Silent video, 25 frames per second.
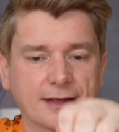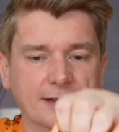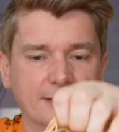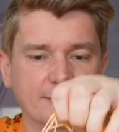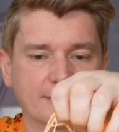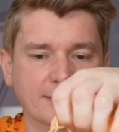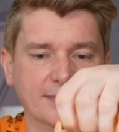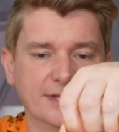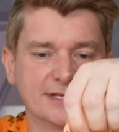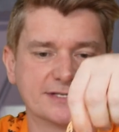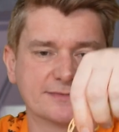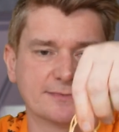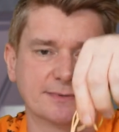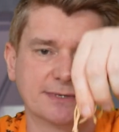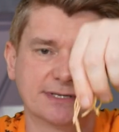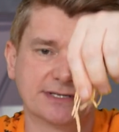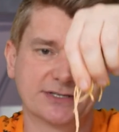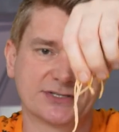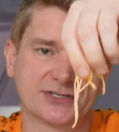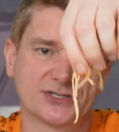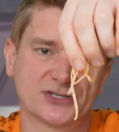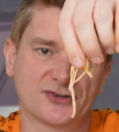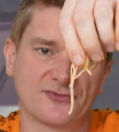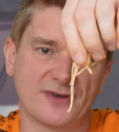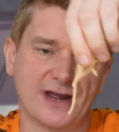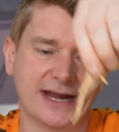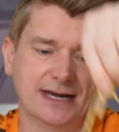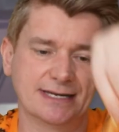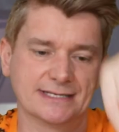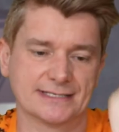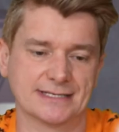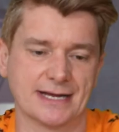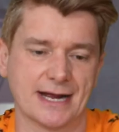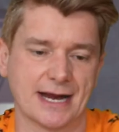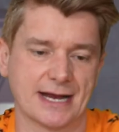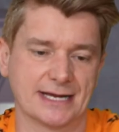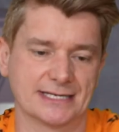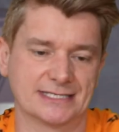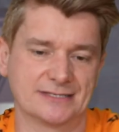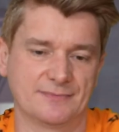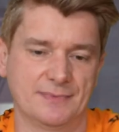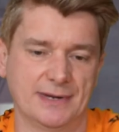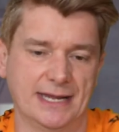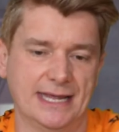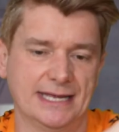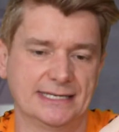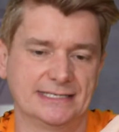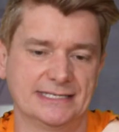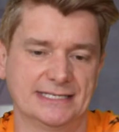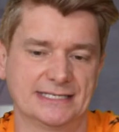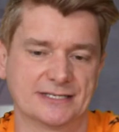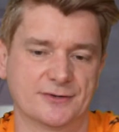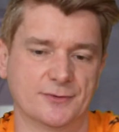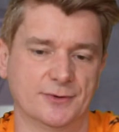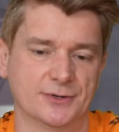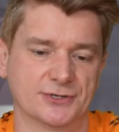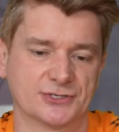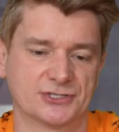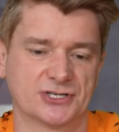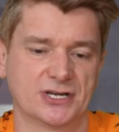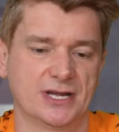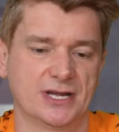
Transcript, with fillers: But this one has strands like a spaghetti squash.